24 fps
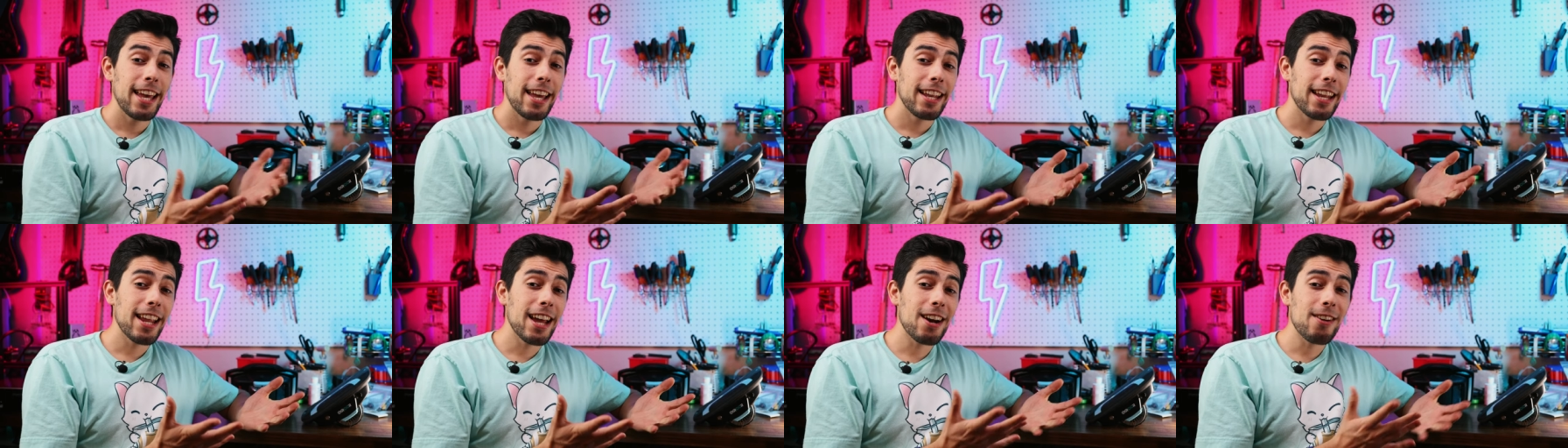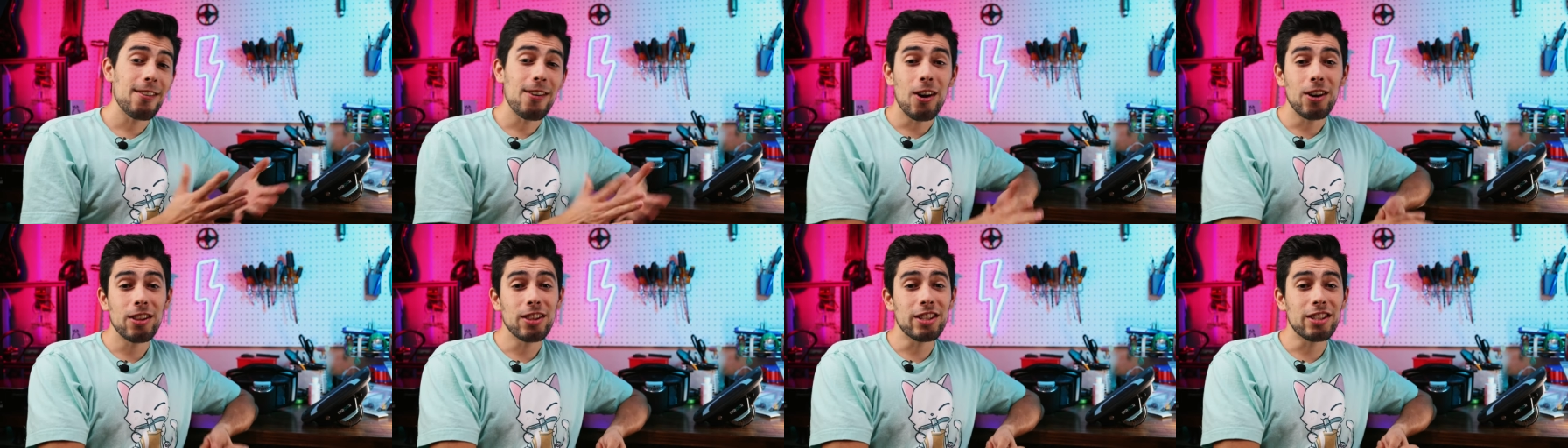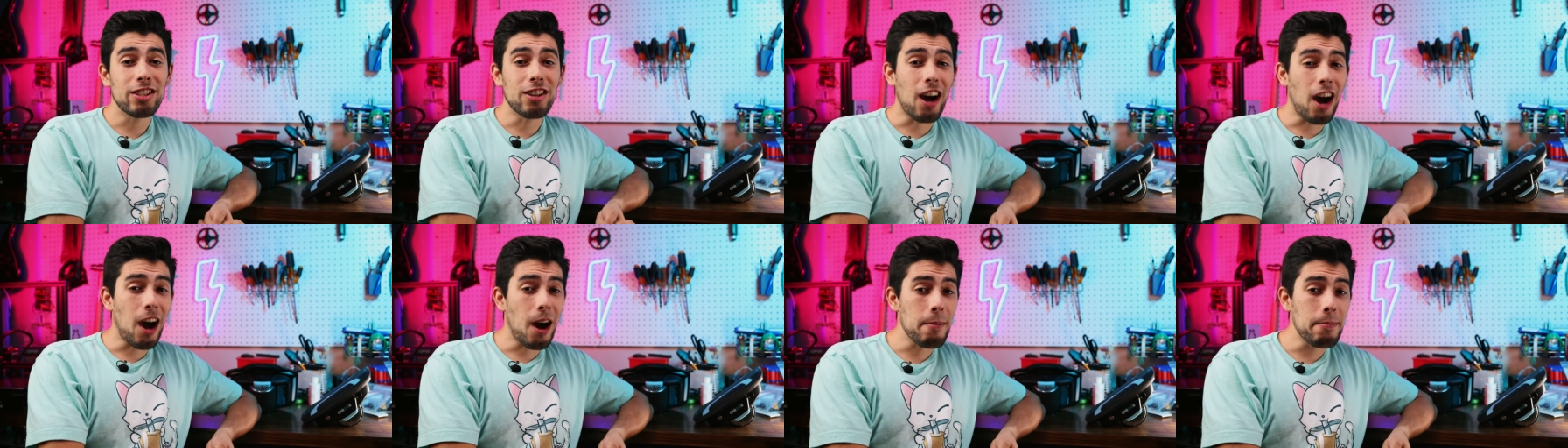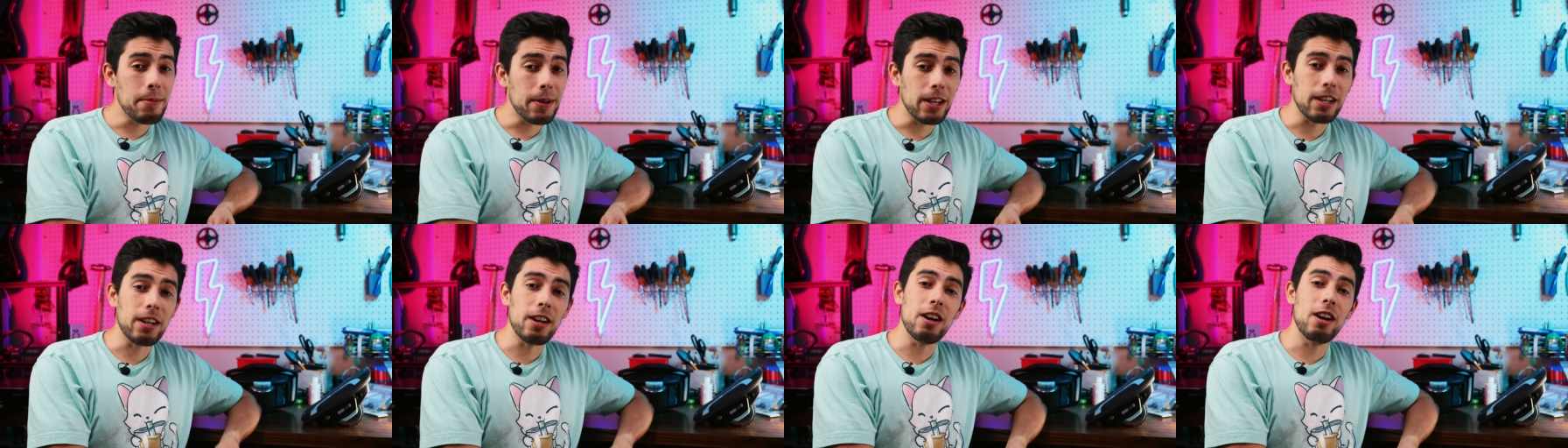Now, on the
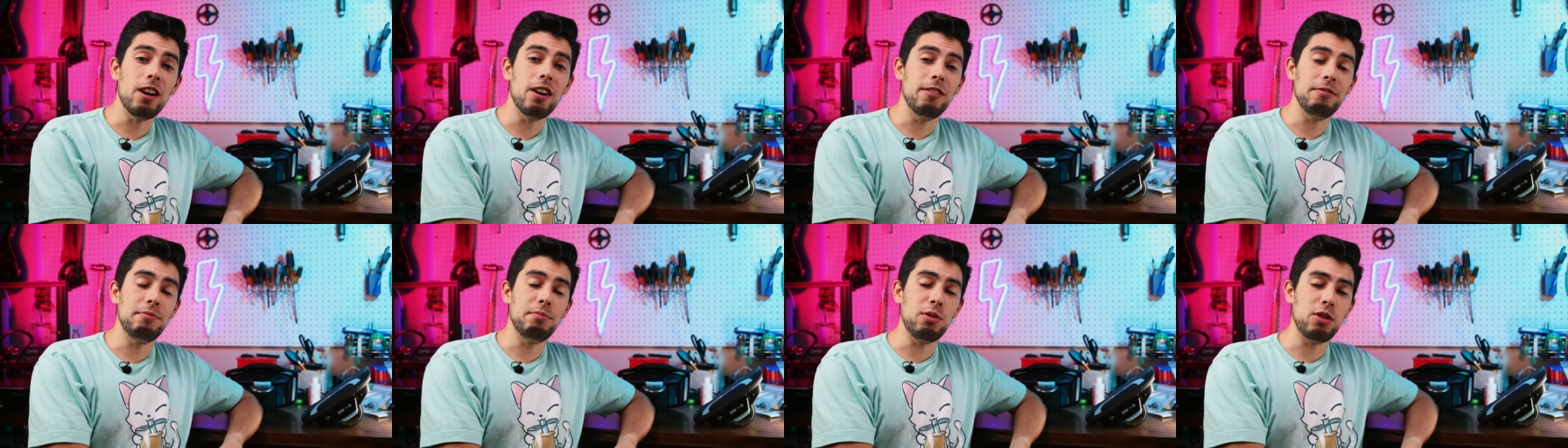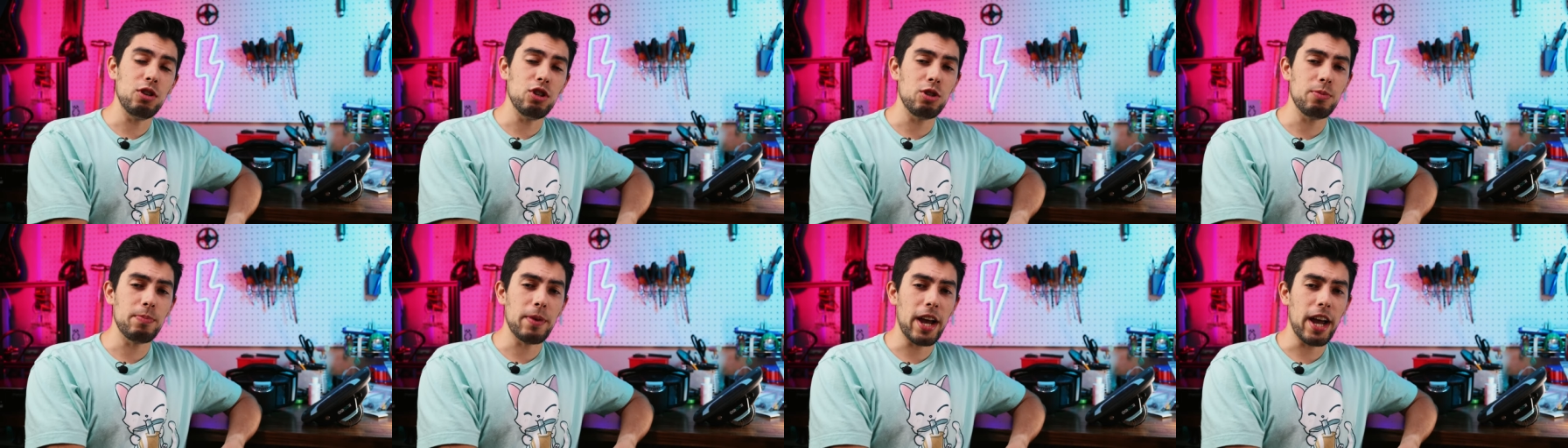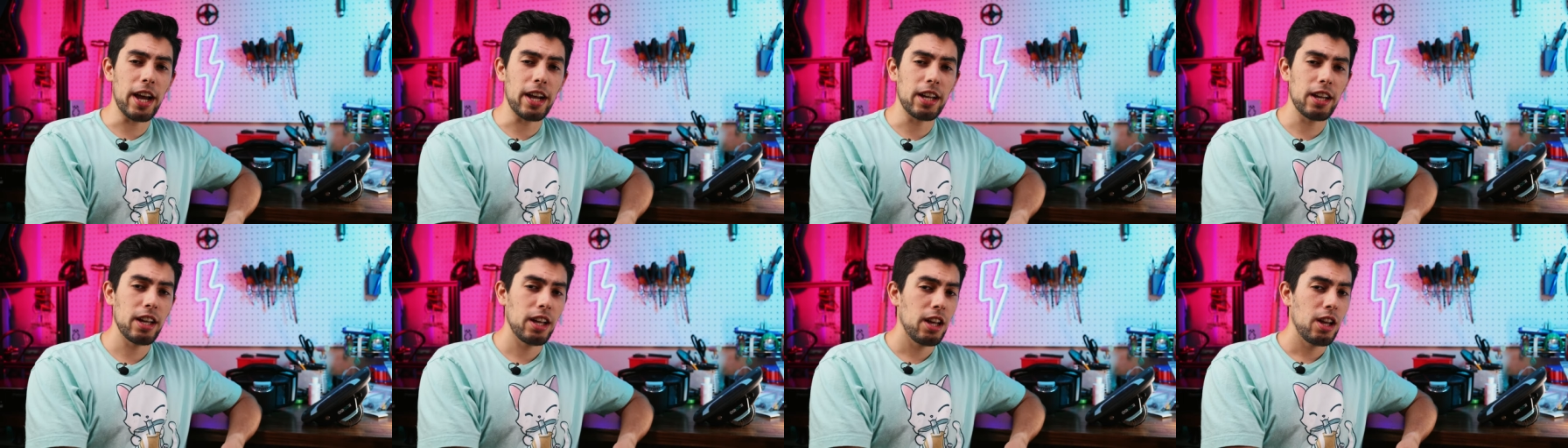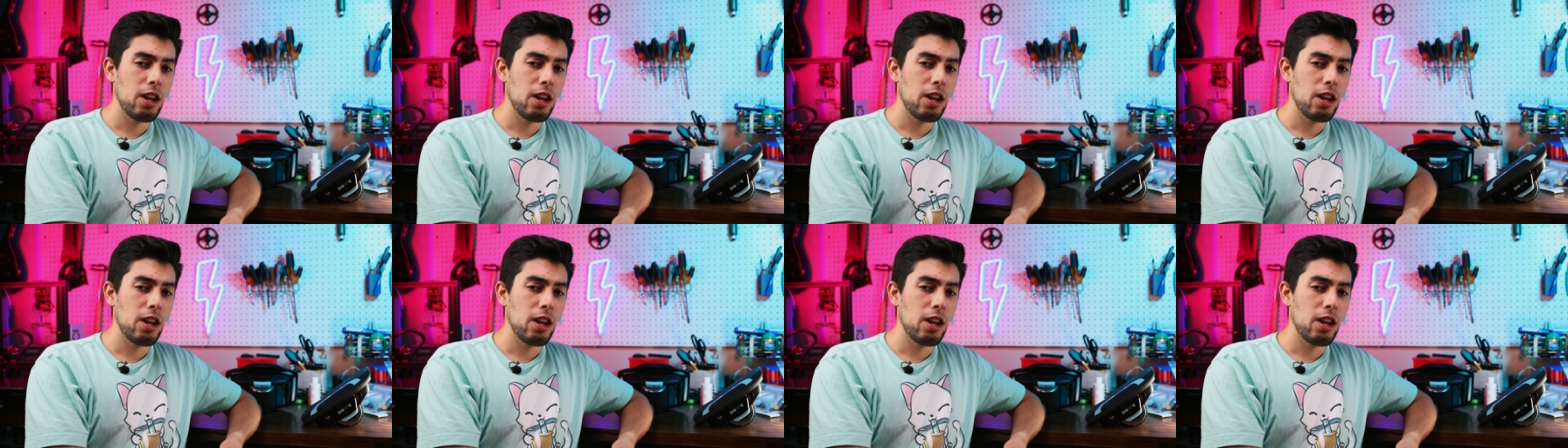topic of pushback,